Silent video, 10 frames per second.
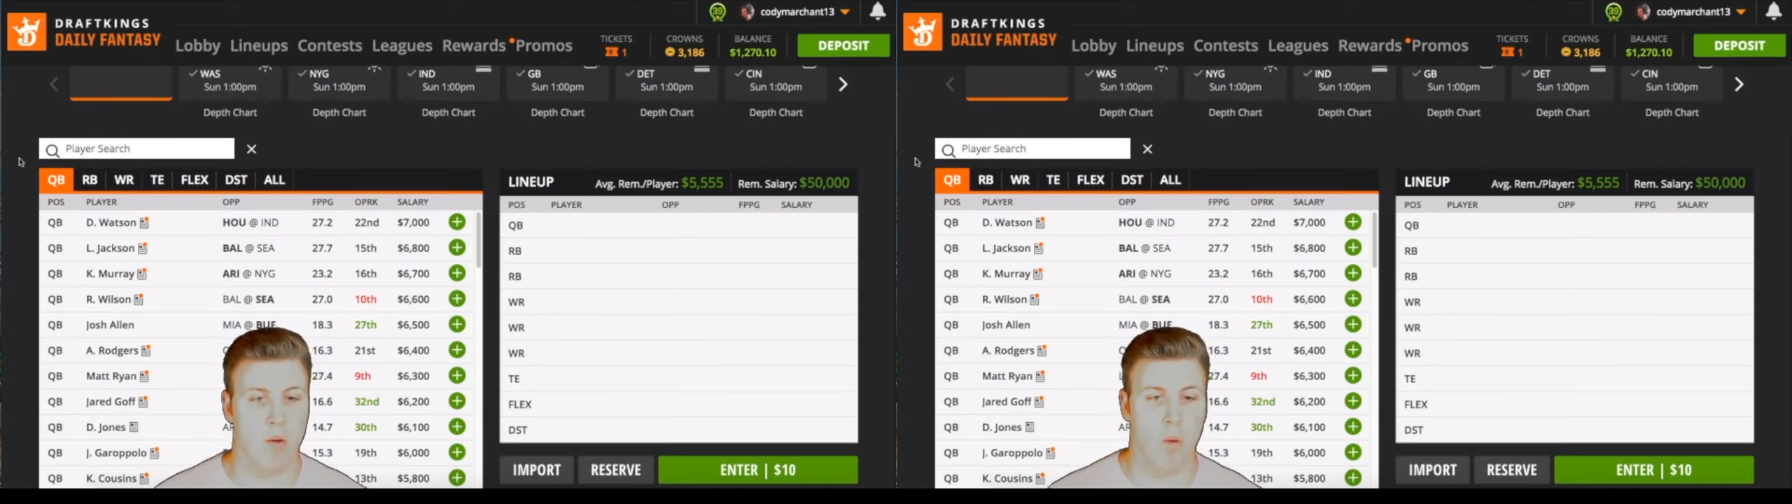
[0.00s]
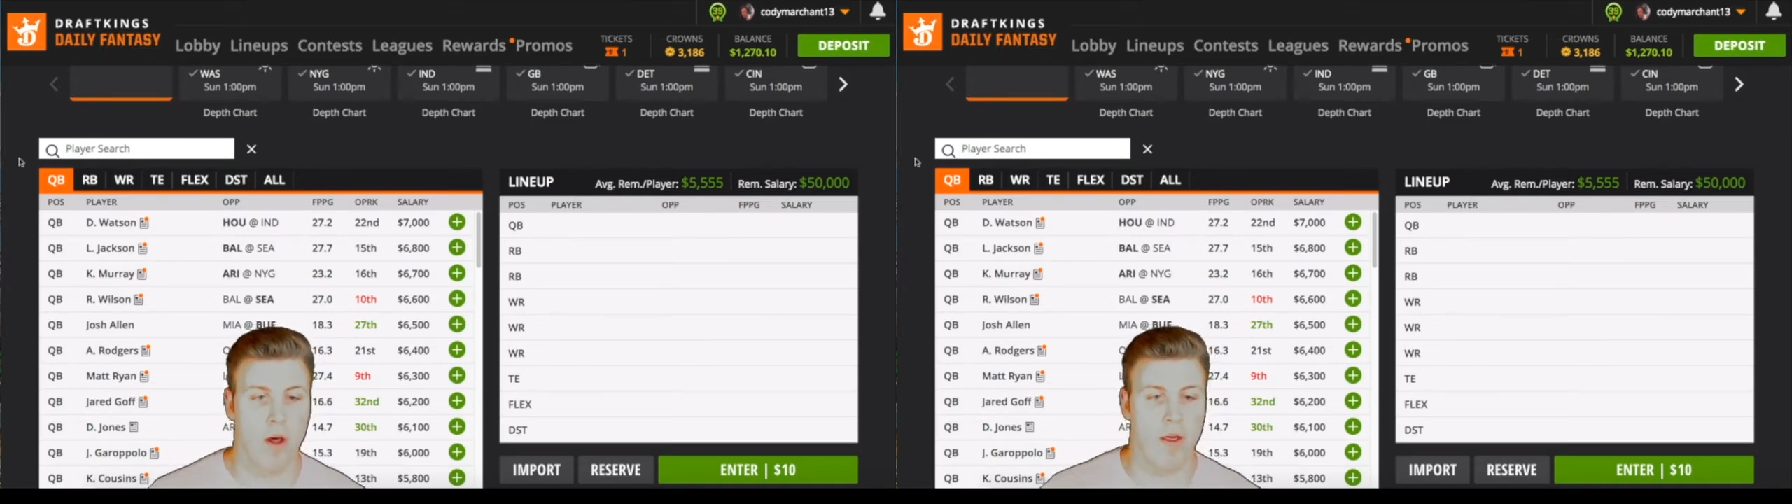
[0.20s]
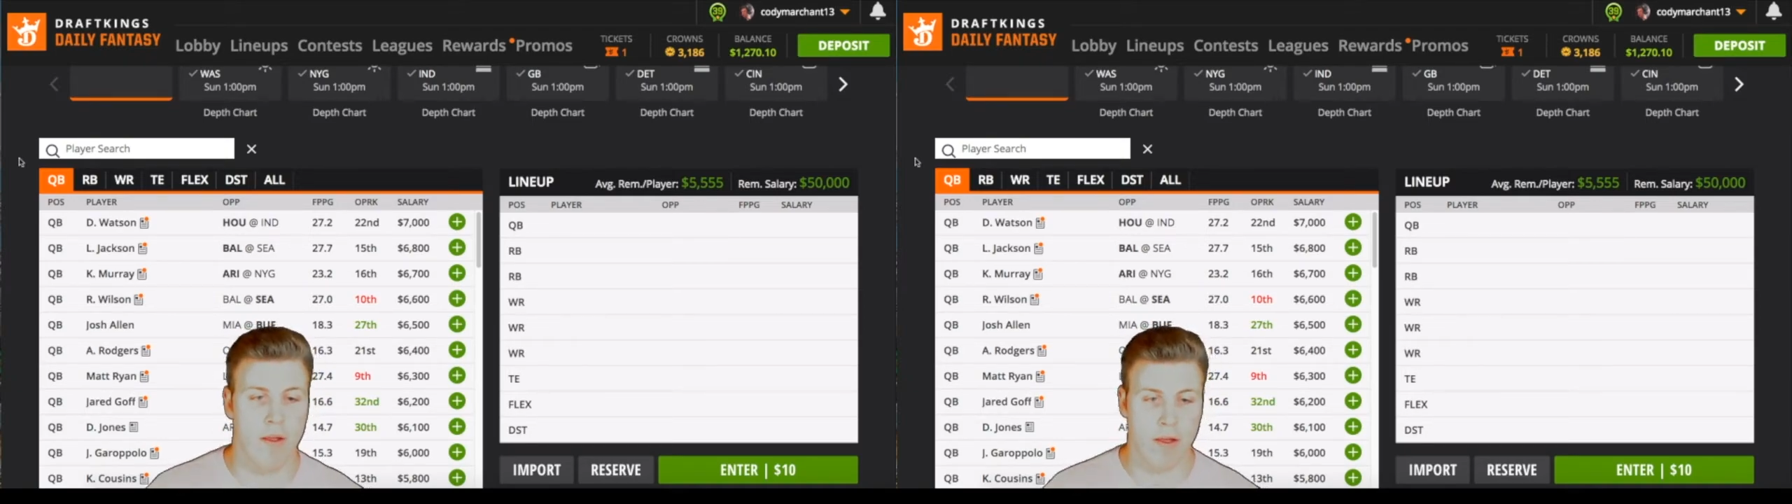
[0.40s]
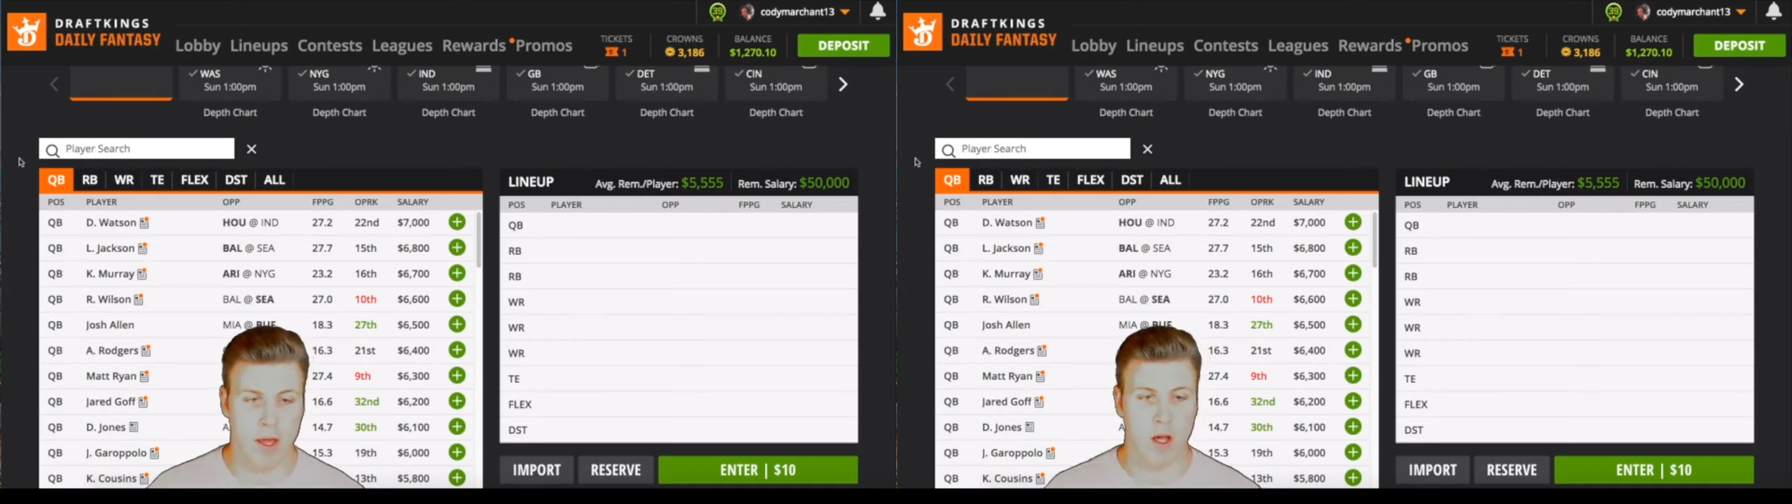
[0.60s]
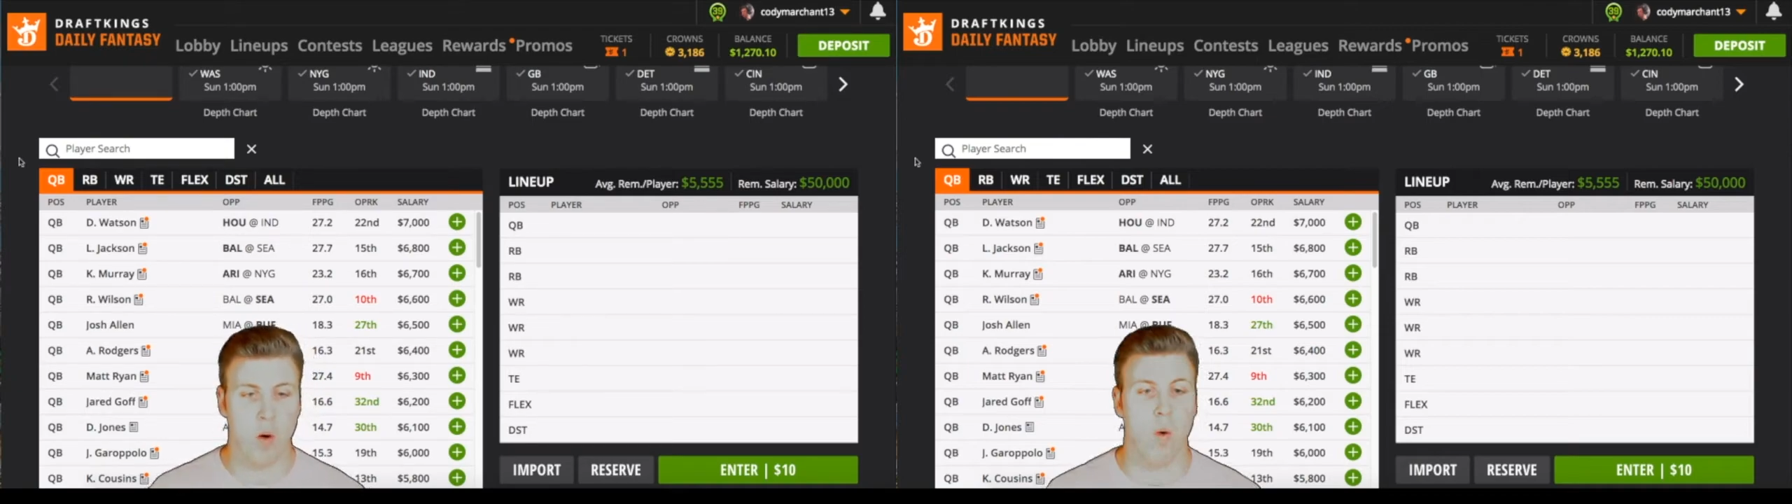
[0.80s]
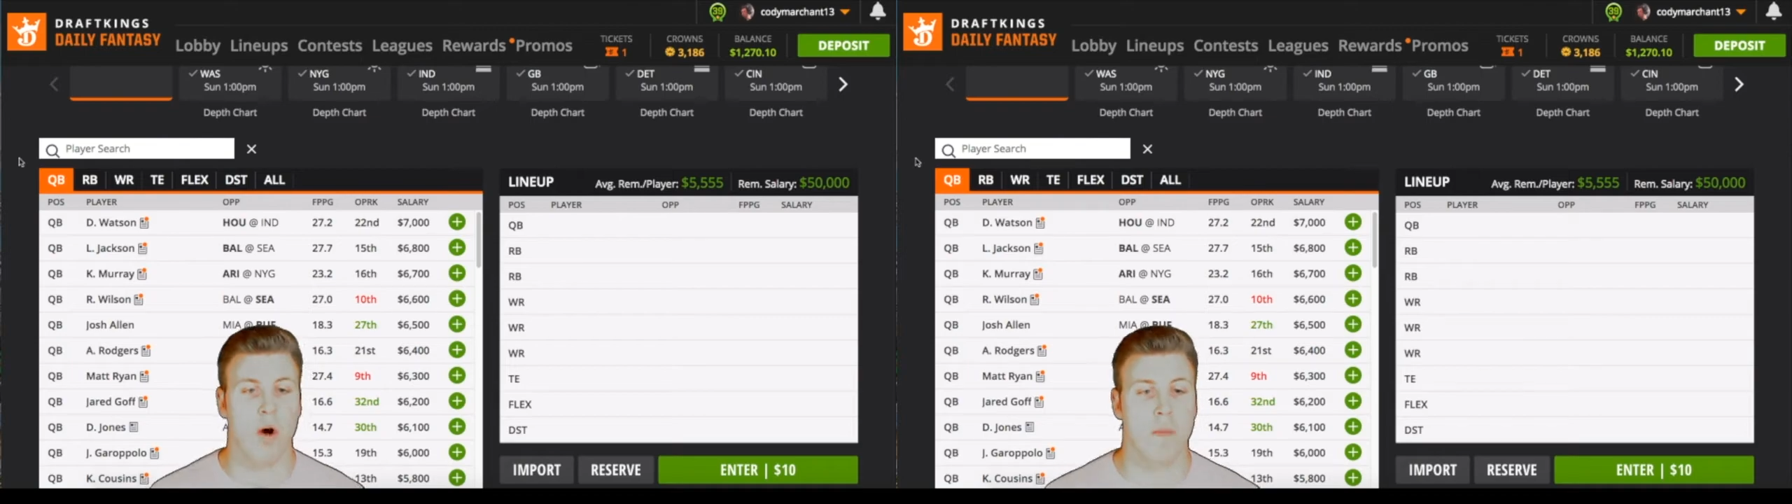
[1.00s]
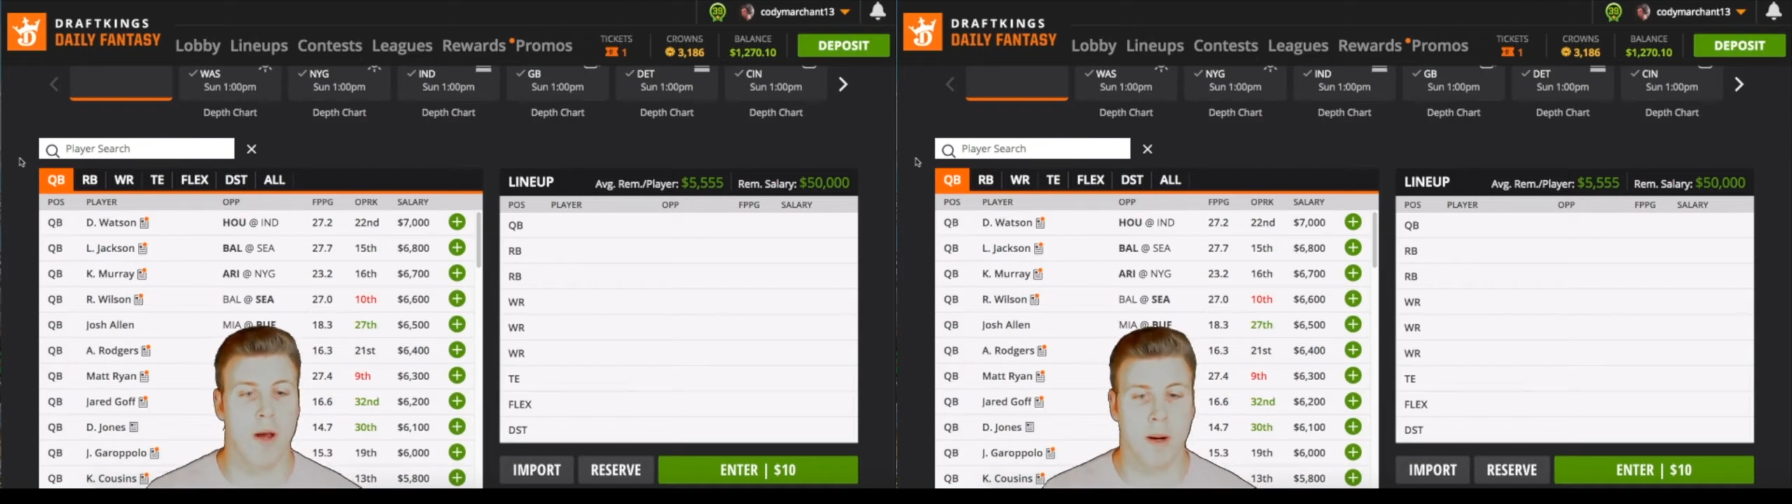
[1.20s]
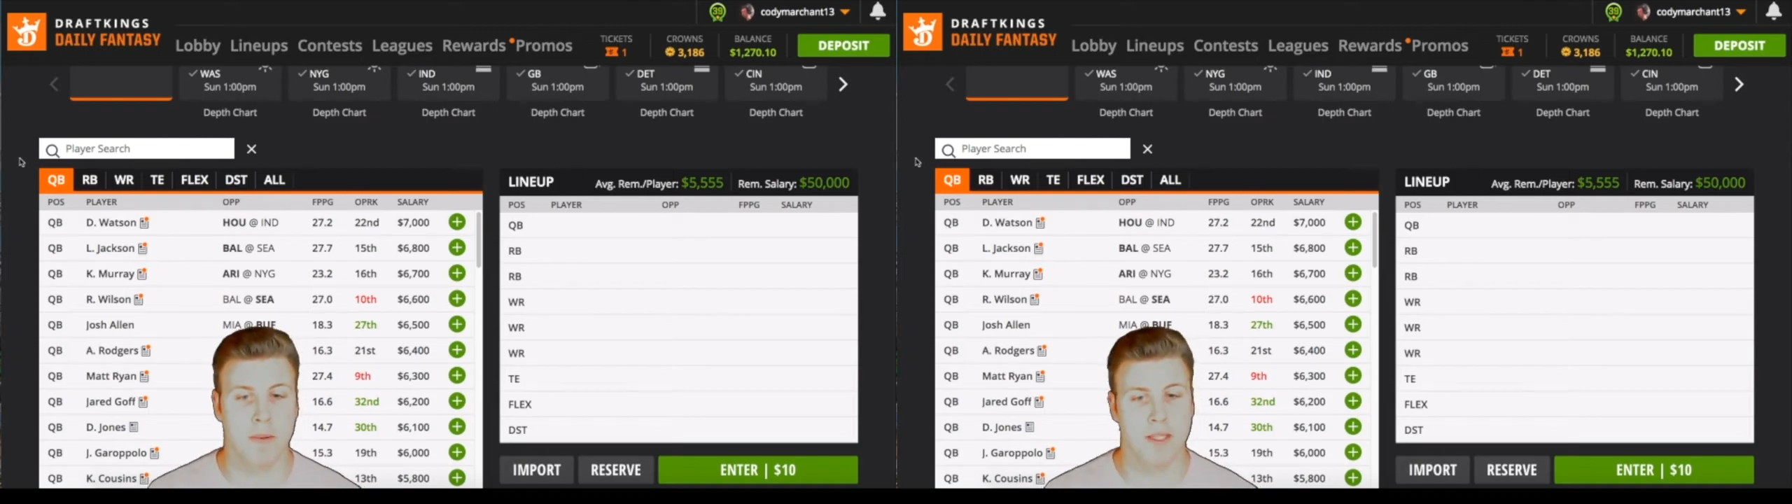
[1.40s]
with the
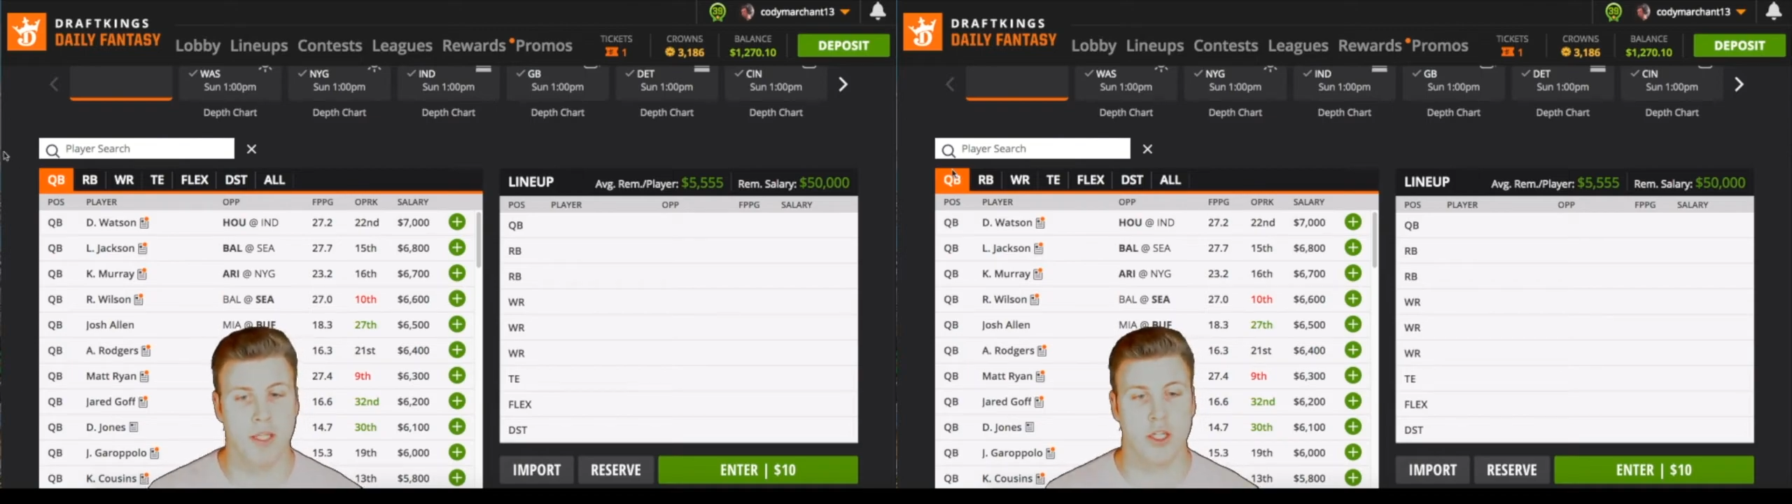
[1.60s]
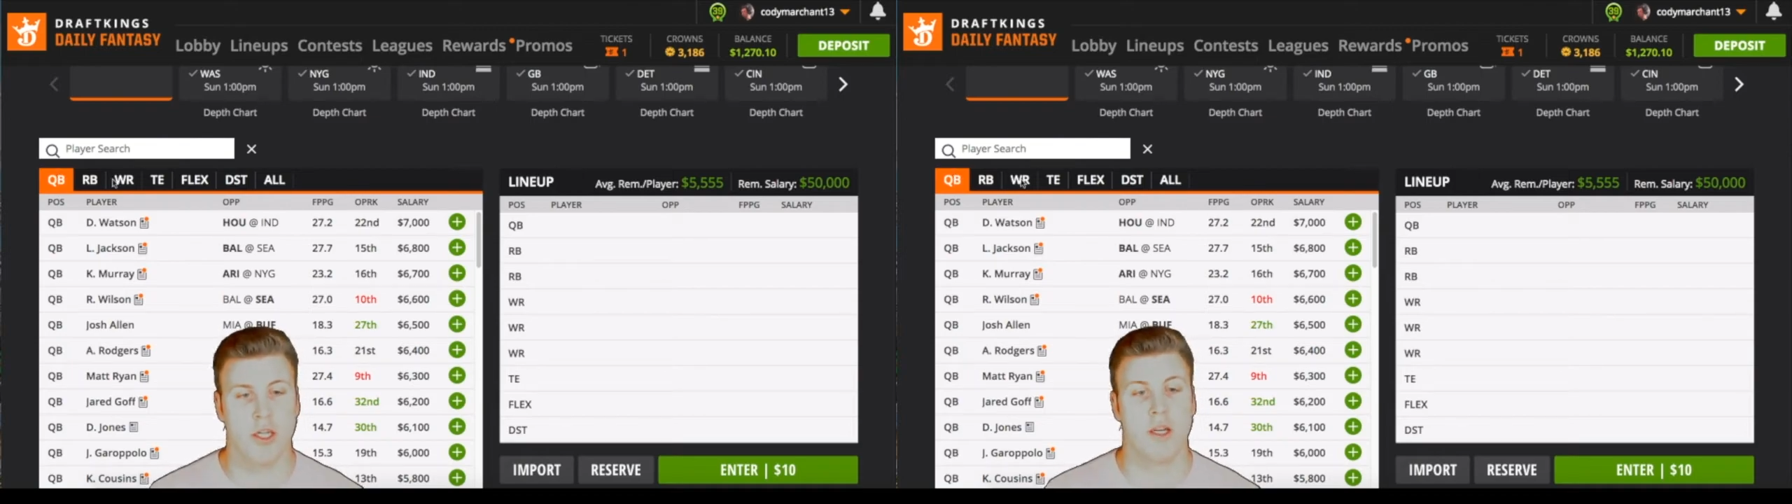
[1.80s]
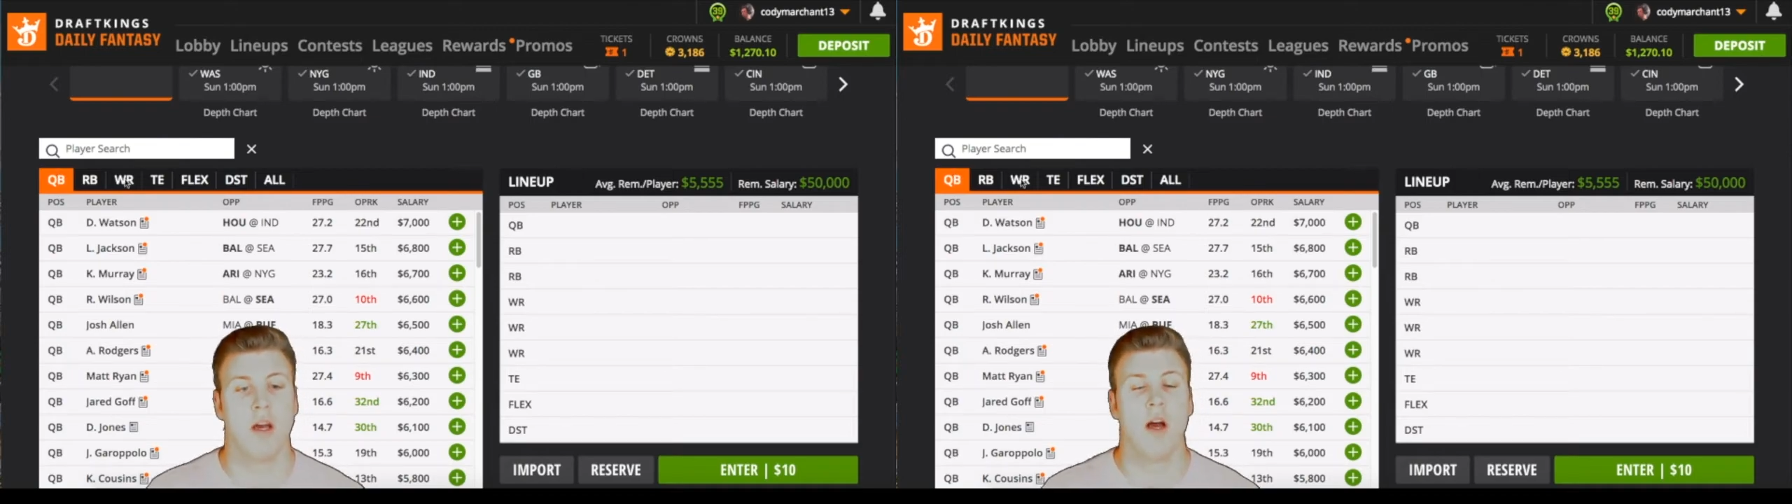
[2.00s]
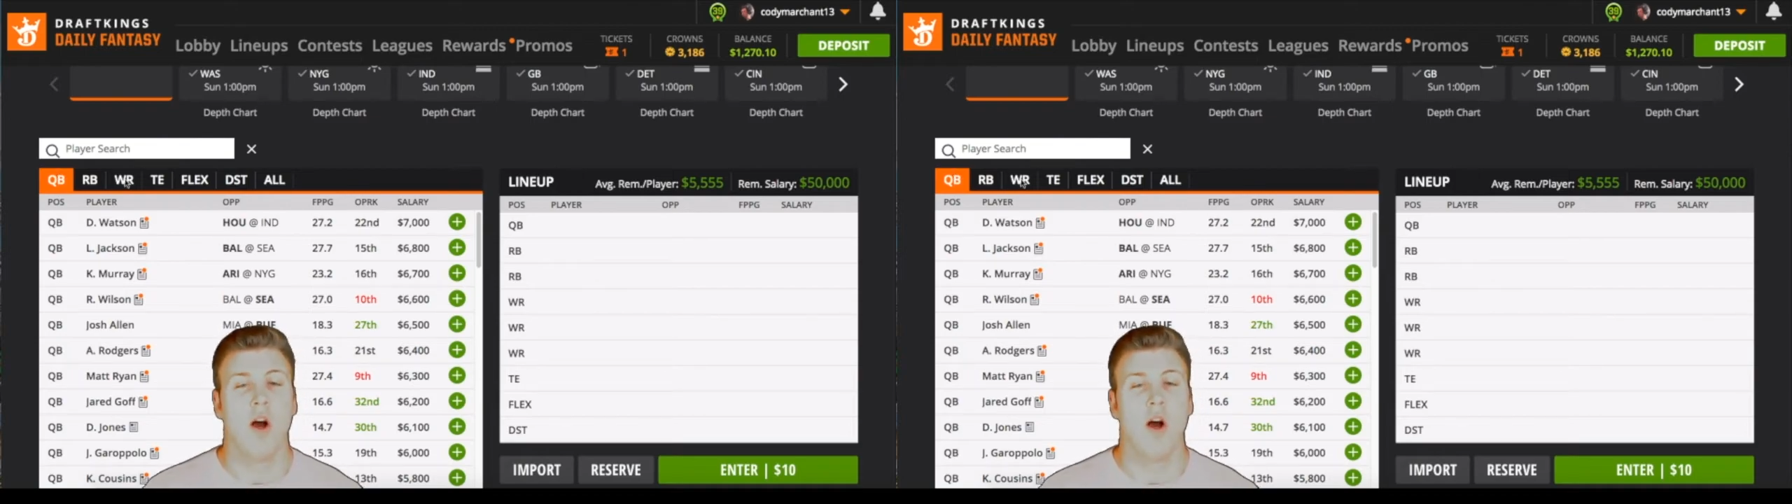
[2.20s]
quarterback position.